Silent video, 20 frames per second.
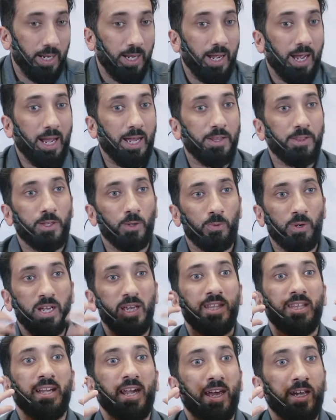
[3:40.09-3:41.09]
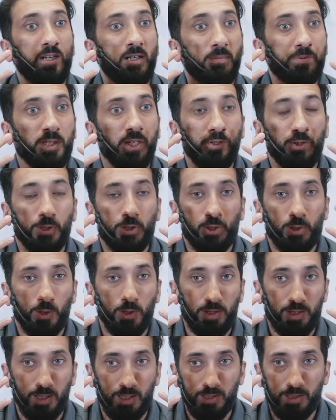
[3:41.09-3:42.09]
And the way the Arabs understood
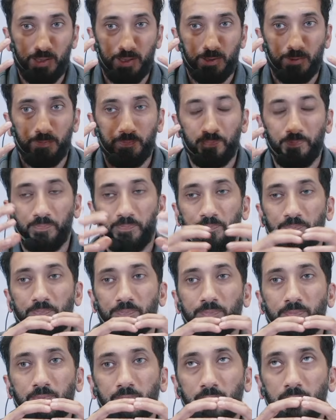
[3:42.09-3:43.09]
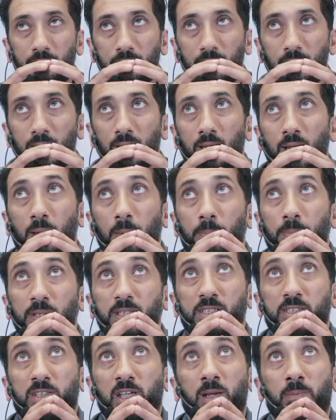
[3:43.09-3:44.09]
this, please
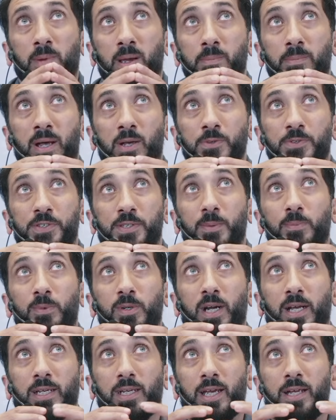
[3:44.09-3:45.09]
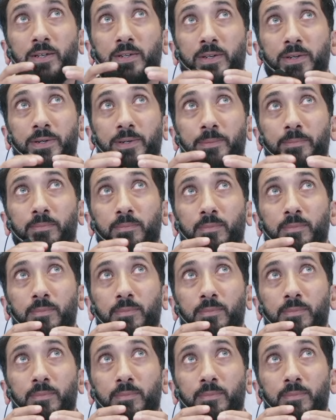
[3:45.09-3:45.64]
take my mouse somewhere I can't hear him.